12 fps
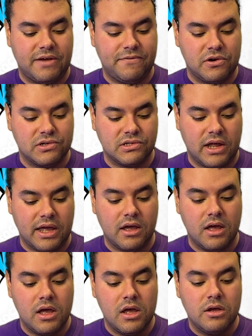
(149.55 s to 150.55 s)
At first, like
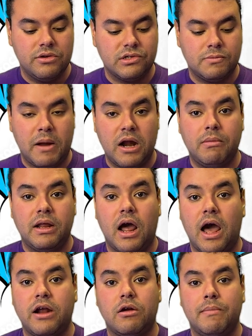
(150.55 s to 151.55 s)
Spider-Man and
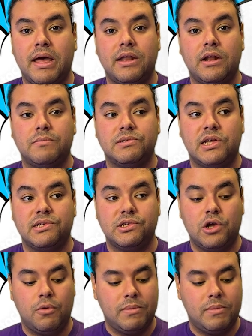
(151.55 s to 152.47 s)
Iron Man says no,